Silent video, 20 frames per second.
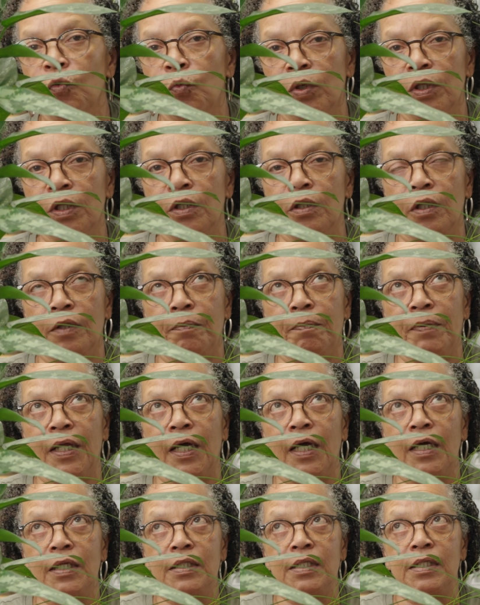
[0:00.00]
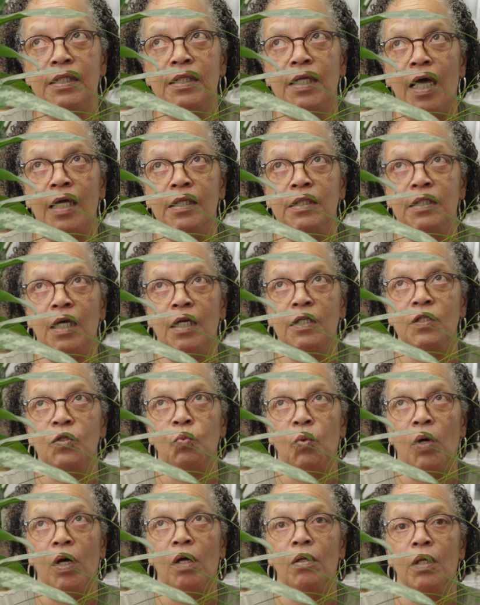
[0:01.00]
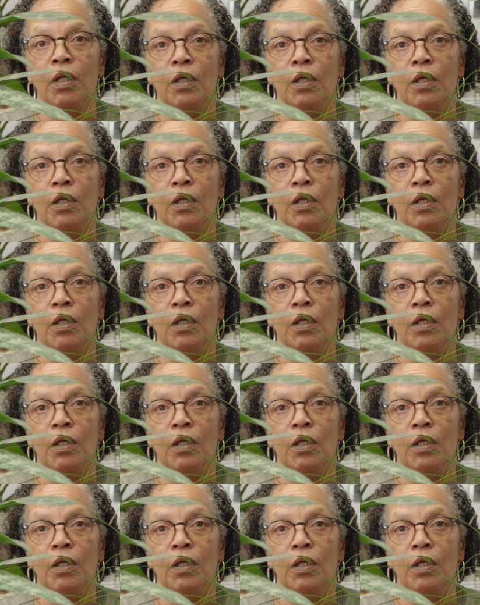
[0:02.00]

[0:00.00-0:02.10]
one of the plants that does well